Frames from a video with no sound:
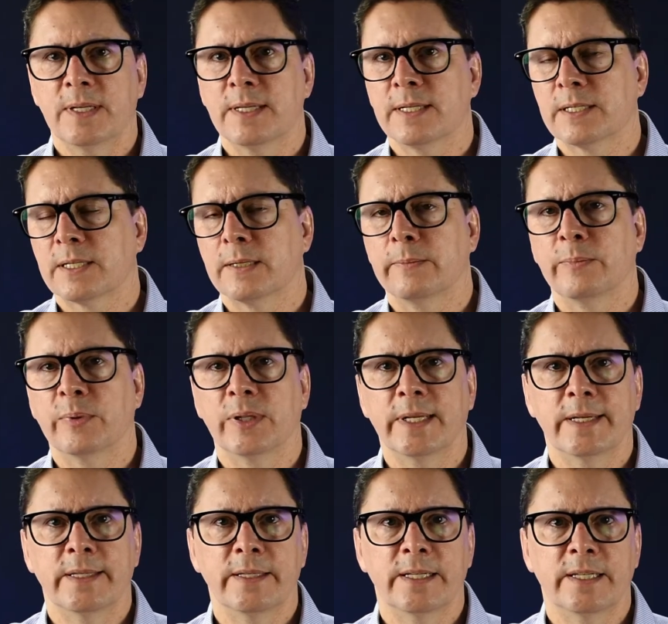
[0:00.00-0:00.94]
that's
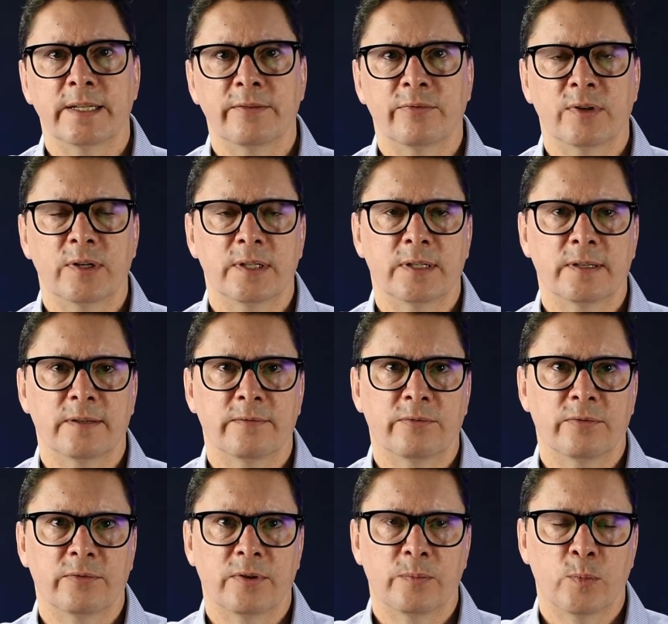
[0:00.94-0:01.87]
completely different than
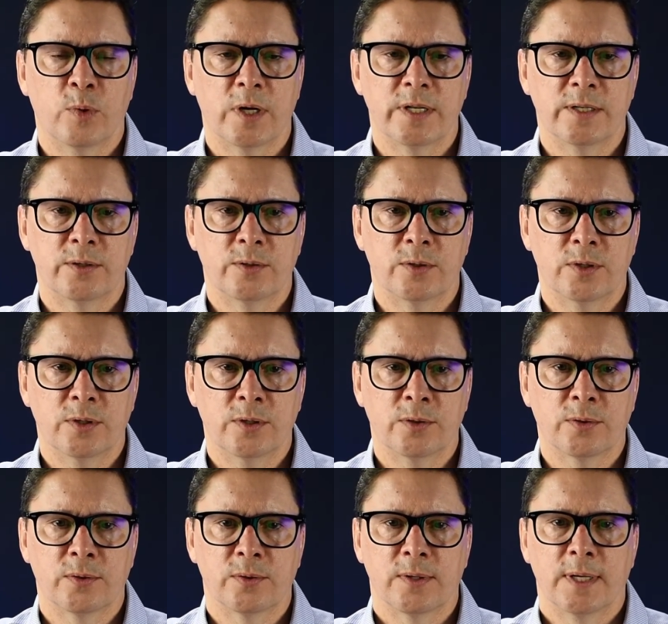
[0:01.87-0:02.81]
from what you
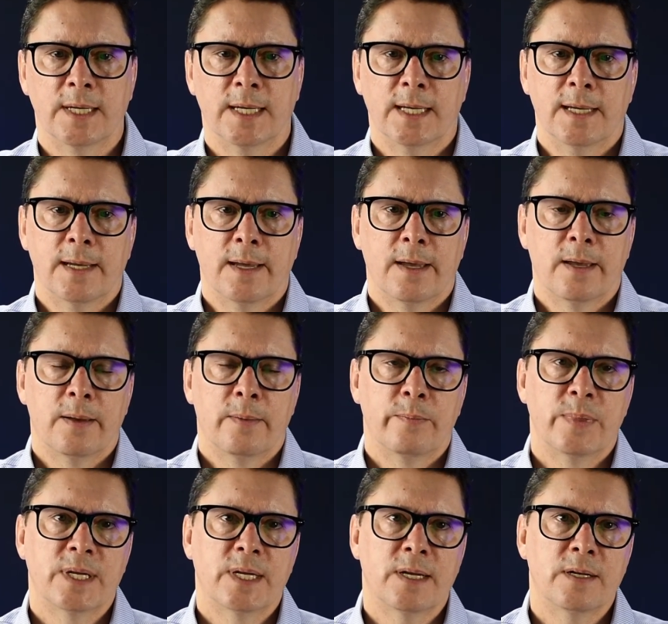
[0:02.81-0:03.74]
do.
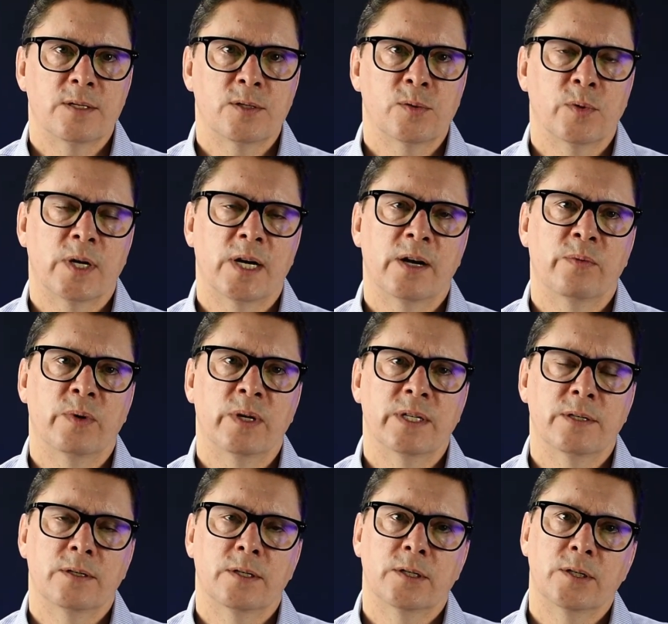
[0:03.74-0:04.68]
Because what I
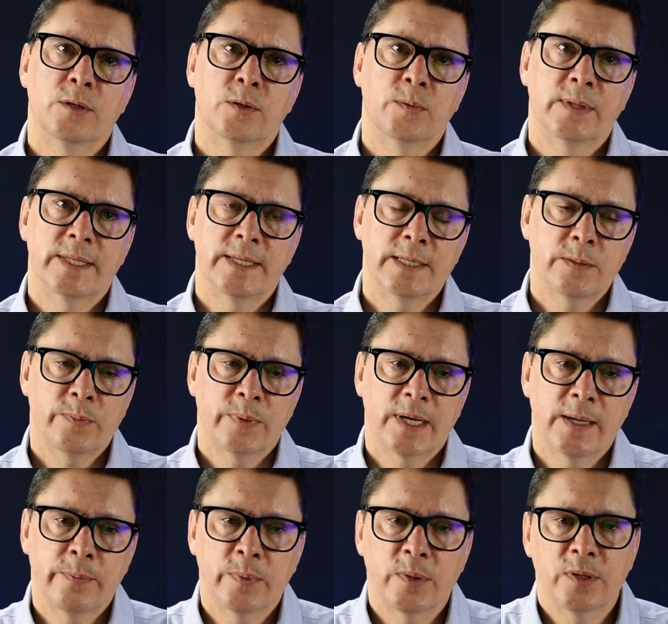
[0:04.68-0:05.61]
want you to do with these
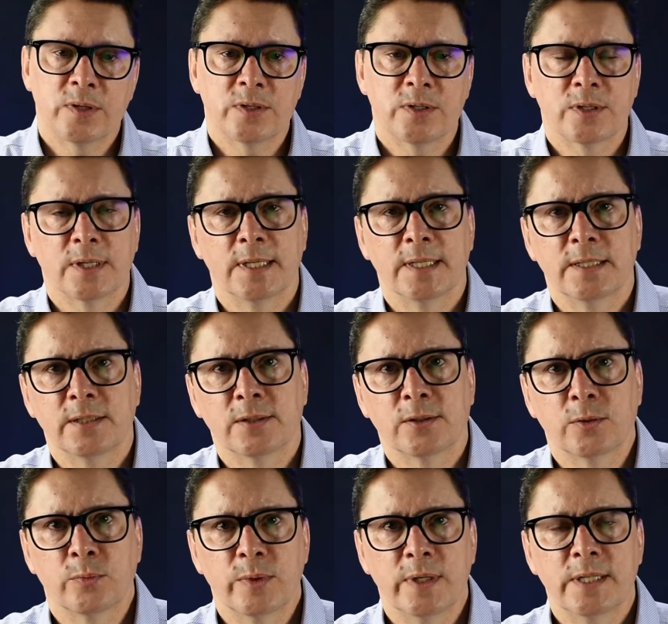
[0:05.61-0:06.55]
papers is
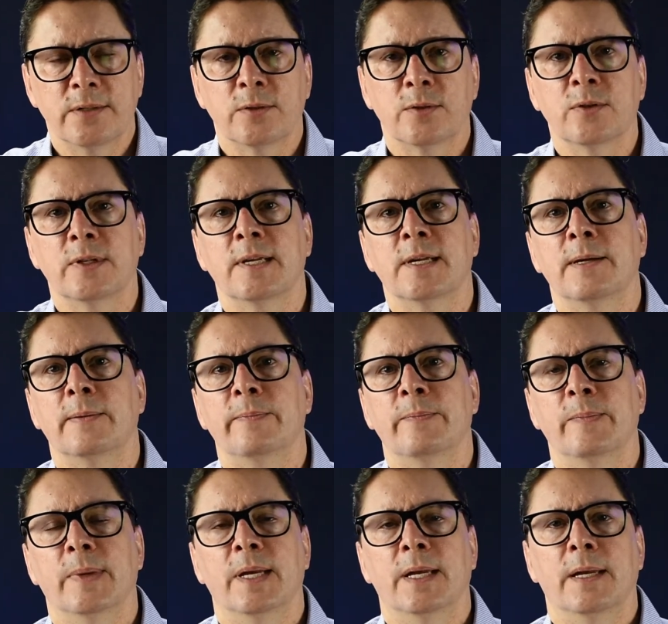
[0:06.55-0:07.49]
to read through
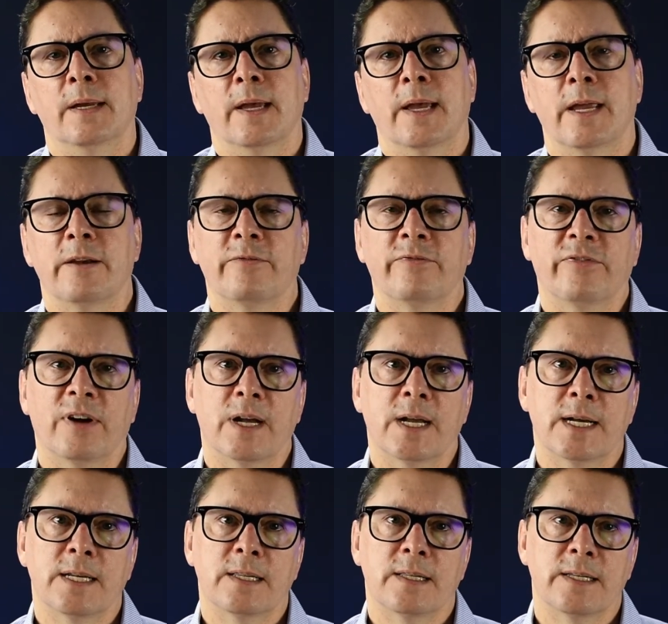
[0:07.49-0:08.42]
them and
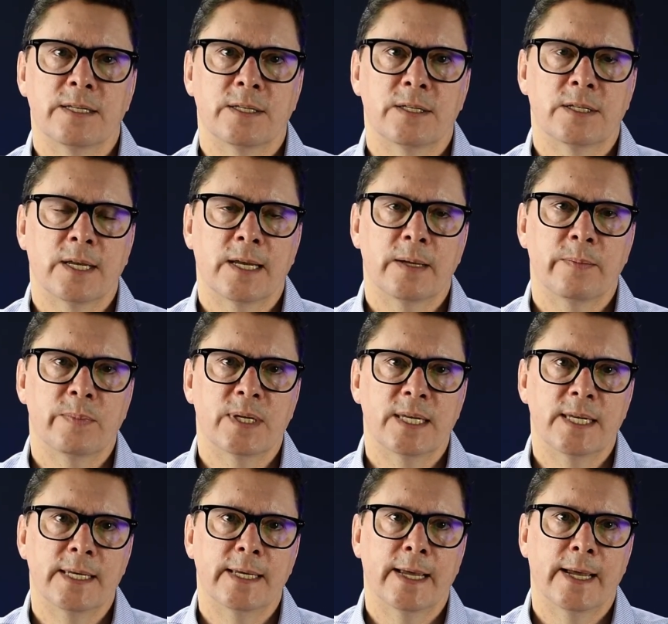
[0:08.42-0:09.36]
find these same
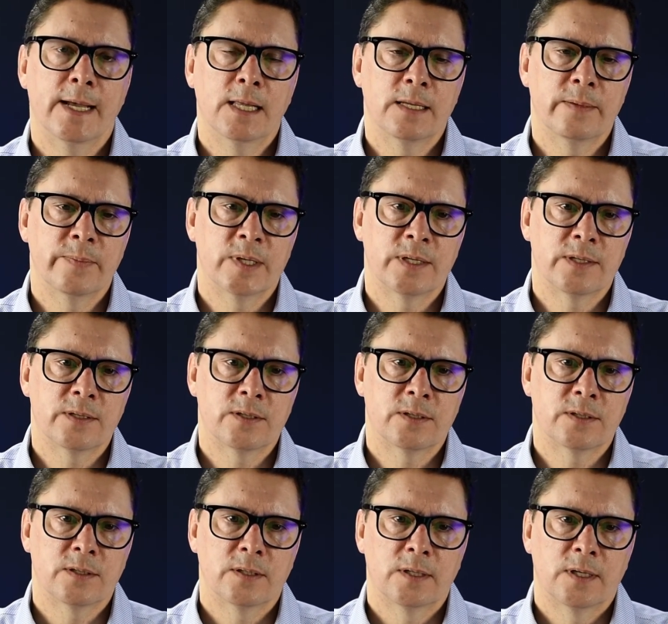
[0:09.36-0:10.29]
key
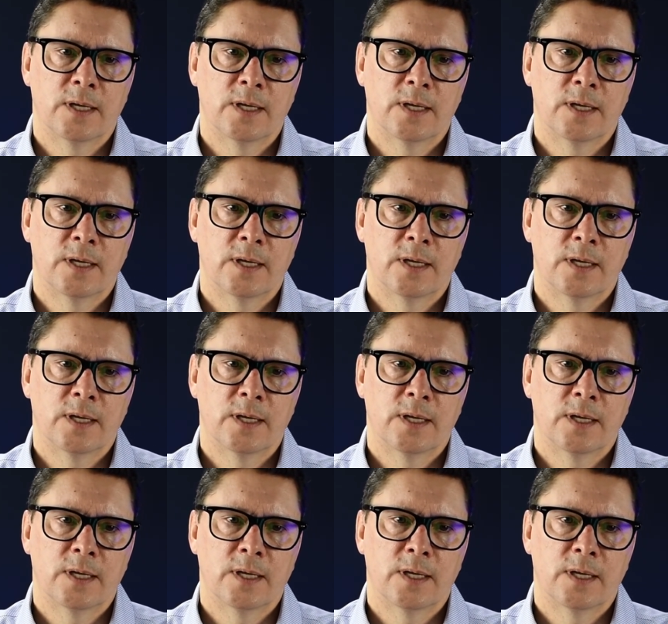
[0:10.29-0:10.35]
elements